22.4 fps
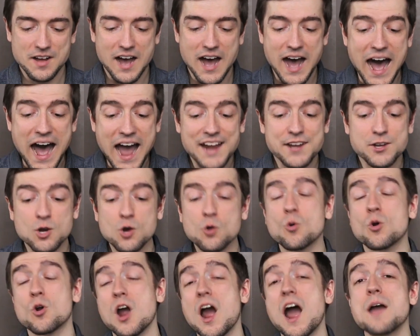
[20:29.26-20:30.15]
I know
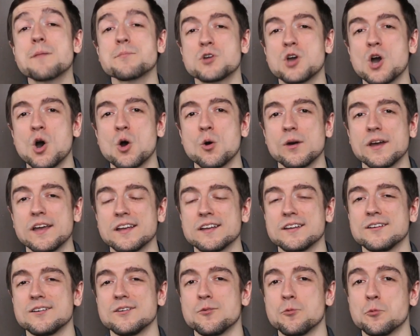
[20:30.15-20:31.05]
where I'm
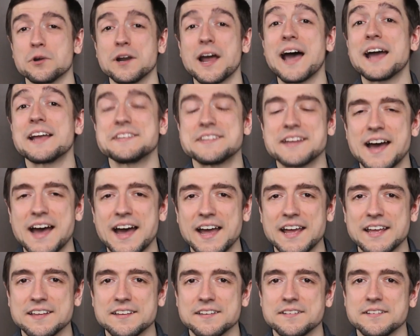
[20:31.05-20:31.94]
going when I
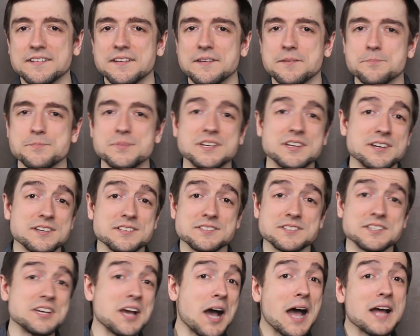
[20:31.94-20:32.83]
die
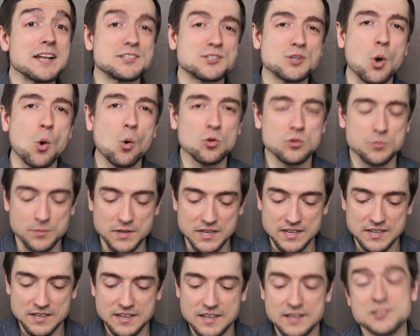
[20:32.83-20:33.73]
because God told
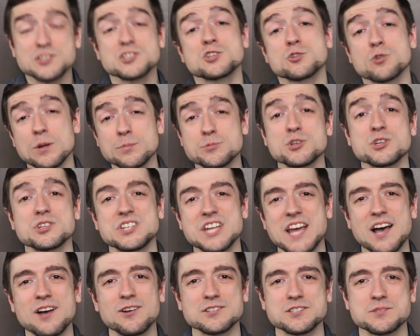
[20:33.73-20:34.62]
me, scripture
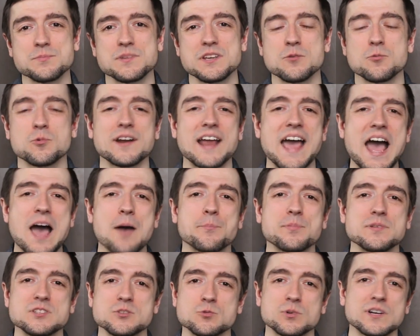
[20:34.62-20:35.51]
tells me what
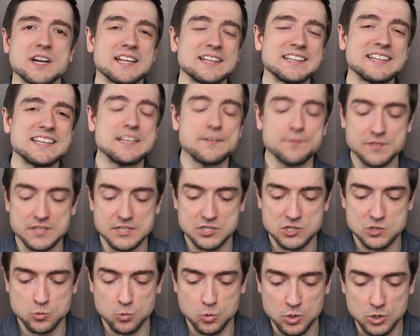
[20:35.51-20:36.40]
happens when I leave
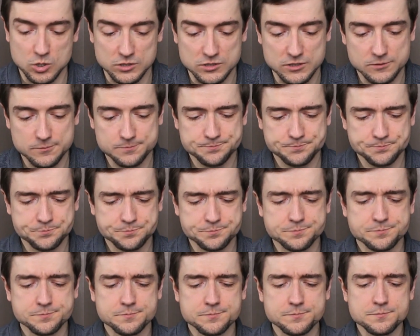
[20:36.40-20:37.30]
this world.
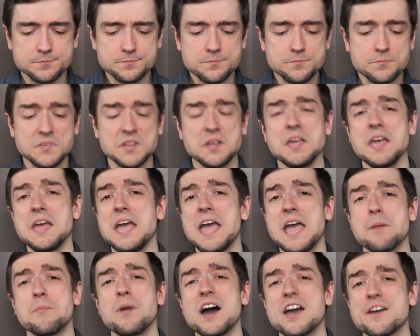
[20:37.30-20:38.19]

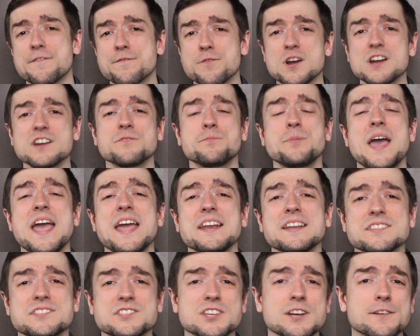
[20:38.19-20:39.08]
Am I afraid of
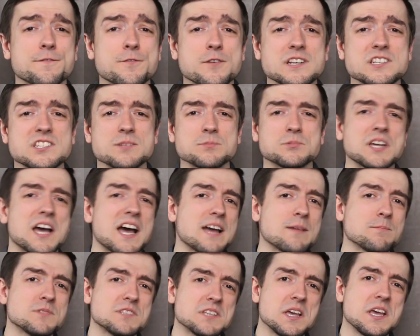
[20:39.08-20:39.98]
pain and suffering
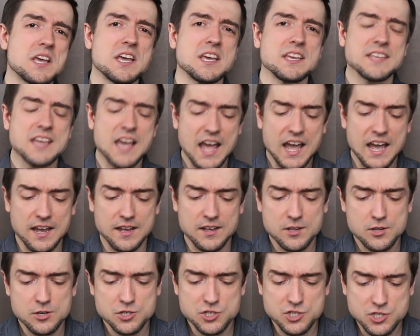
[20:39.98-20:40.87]
sometimes?
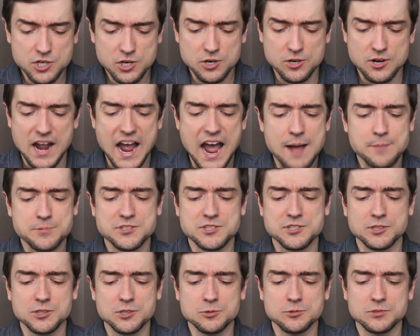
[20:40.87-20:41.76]
Yeah, sure,
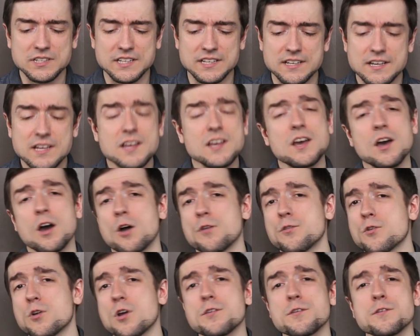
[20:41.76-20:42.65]
absolutely.
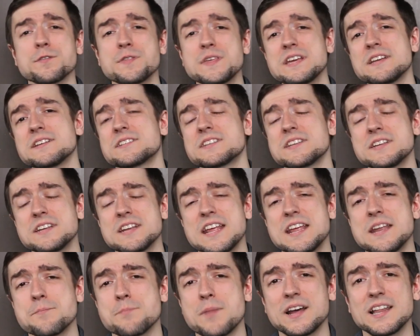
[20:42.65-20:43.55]
Are there other things
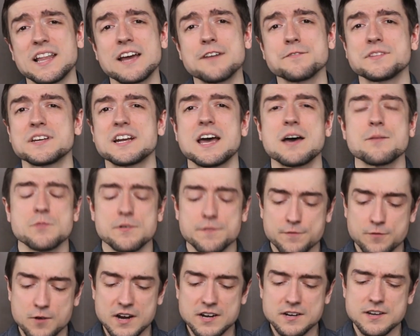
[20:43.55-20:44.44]
in my life that I'm
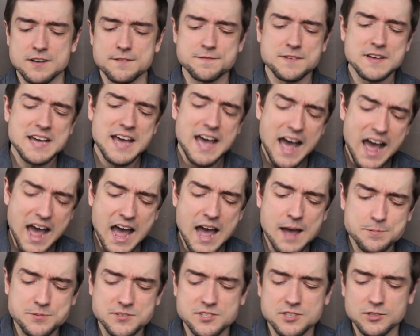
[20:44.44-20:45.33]
afraid of?
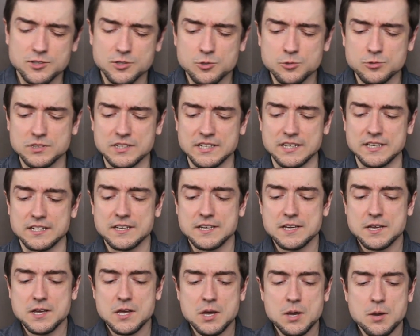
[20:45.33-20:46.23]
Absolutely.
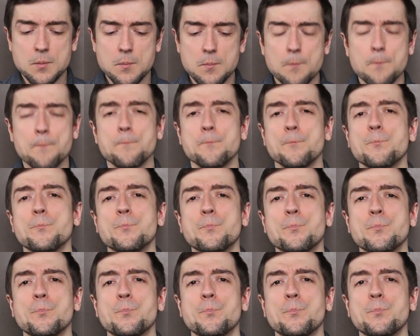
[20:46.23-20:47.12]

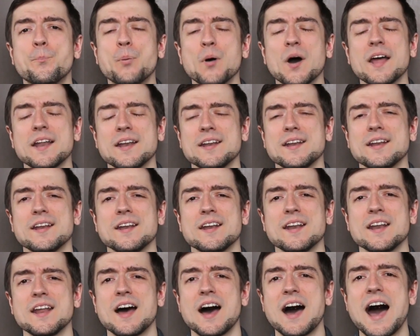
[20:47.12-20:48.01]
But
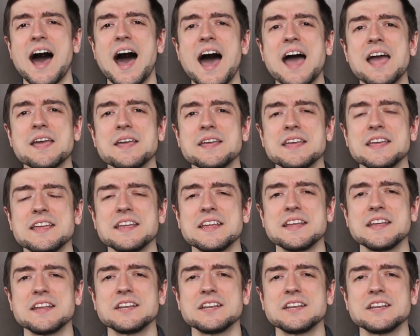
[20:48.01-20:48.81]
I